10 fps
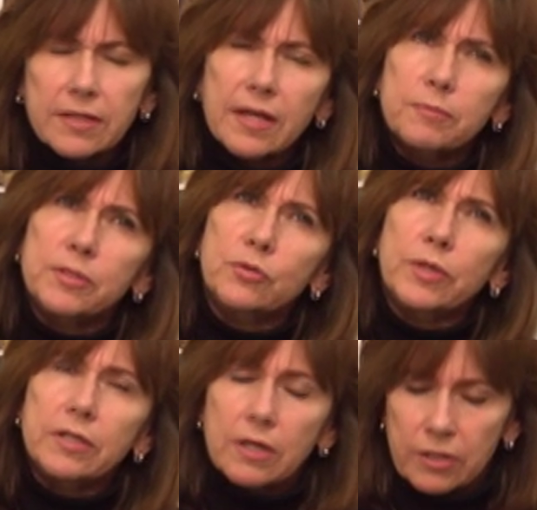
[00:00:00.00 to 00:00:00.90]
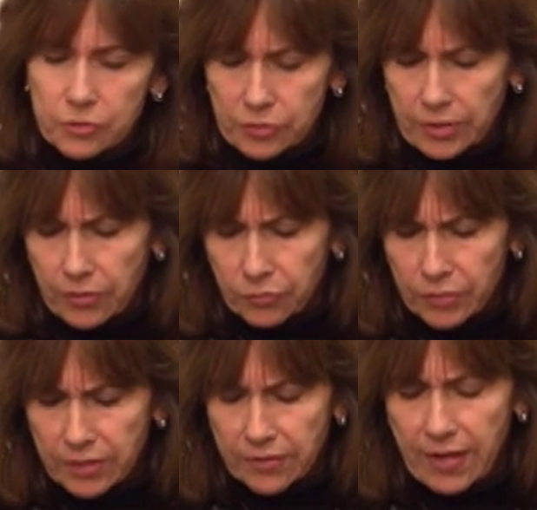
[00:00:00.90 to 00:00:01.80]
that between 100 and
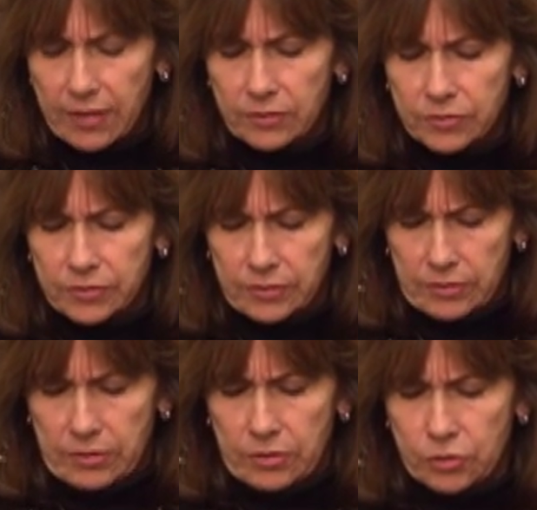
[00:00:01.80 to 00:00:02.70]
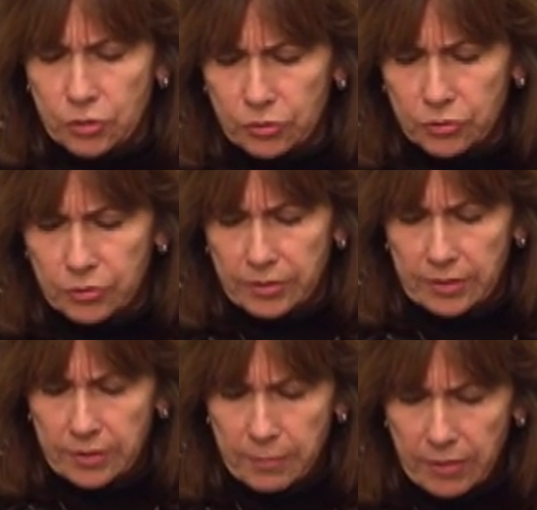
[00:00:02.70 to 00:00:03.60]
3,000 children
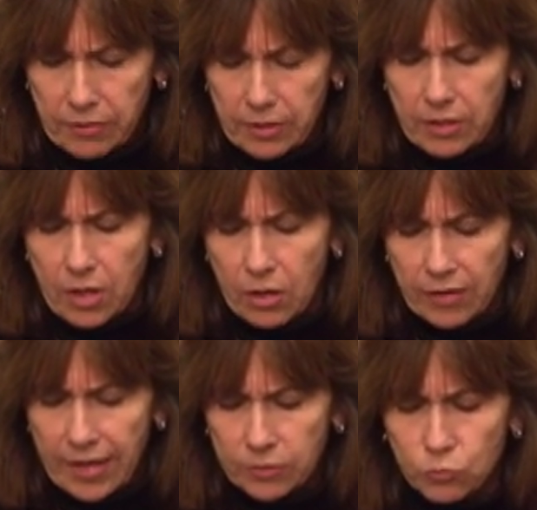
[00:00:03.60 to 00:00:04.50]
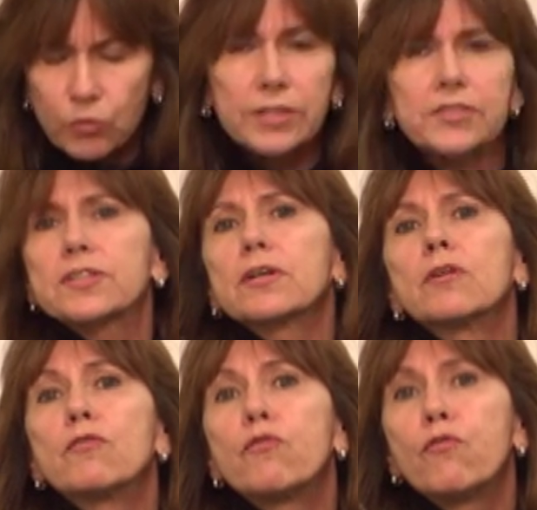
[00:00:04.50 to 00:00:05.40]
in America are at risk
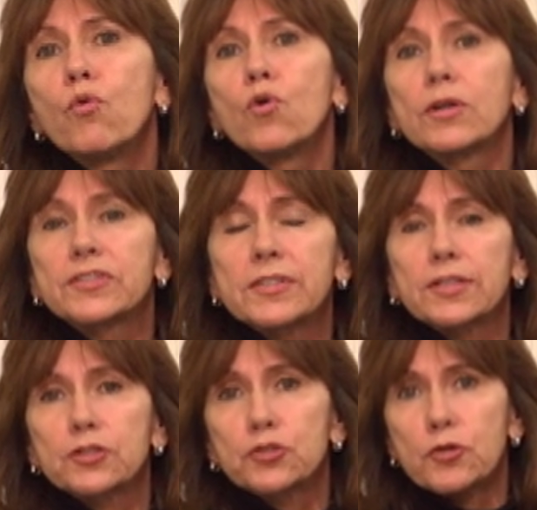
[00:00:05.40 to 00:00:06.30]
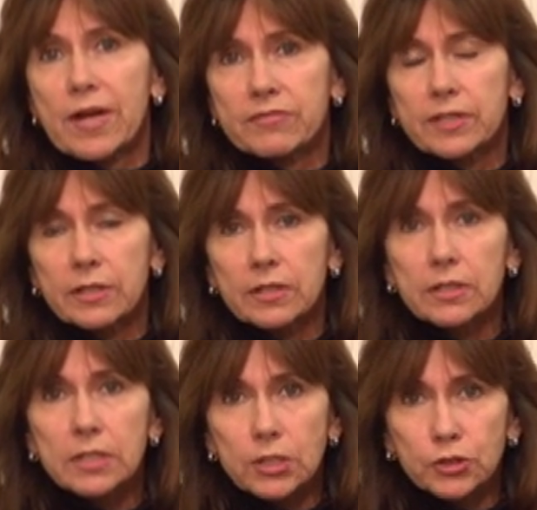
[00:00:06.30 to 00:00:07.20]
for sex trafficking
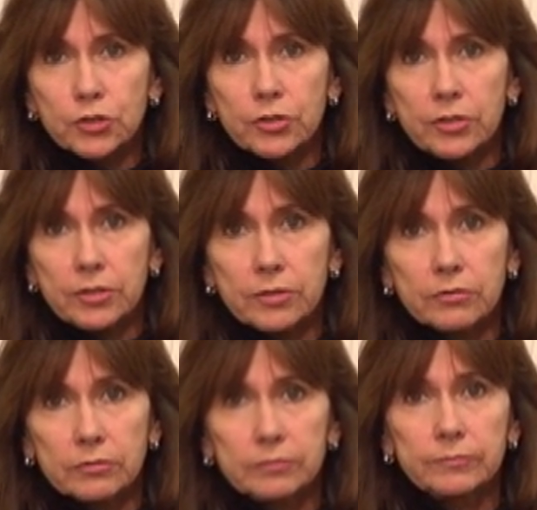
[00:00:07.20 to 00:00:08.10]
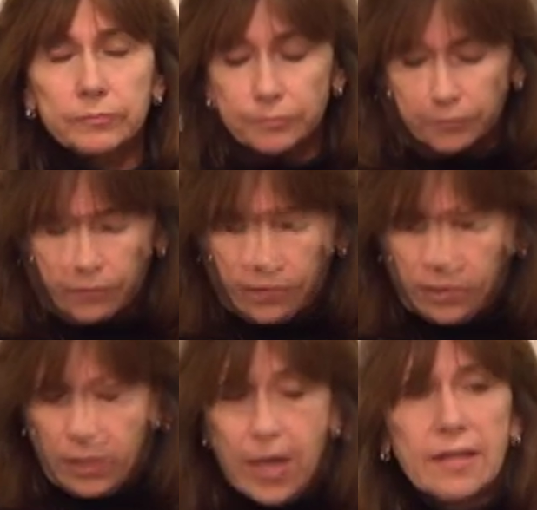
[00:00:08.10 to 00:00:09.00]
each year.
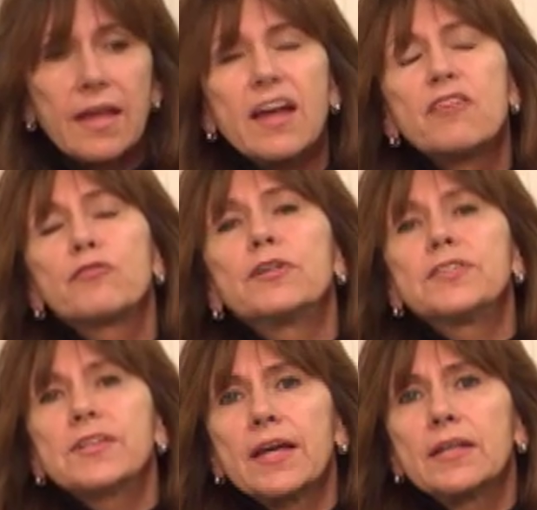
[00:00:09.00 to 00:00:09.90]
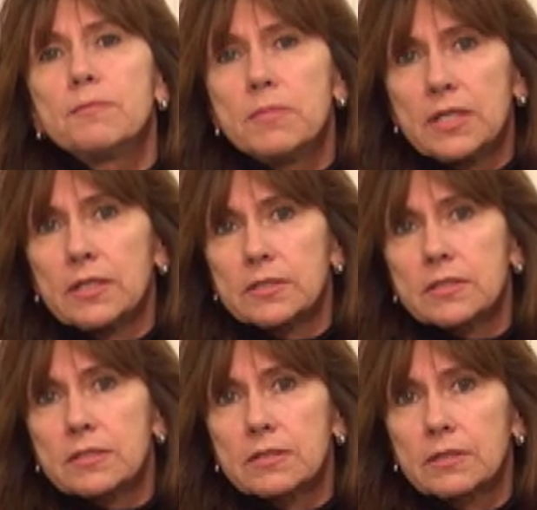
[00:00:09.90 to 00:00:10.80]
And every 10
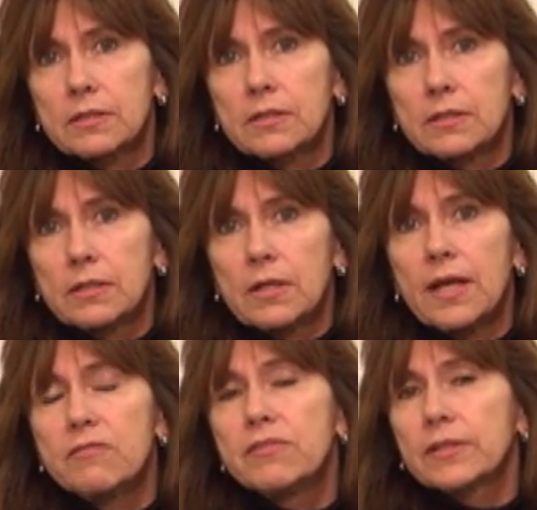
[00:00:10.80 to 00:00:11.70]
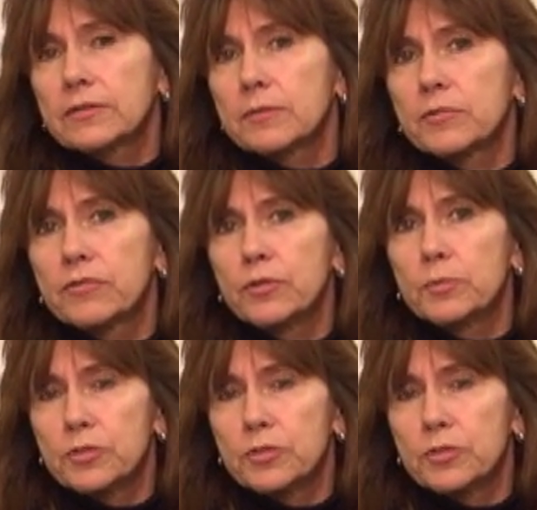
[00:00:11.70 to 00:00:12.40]
minutes, a victim of human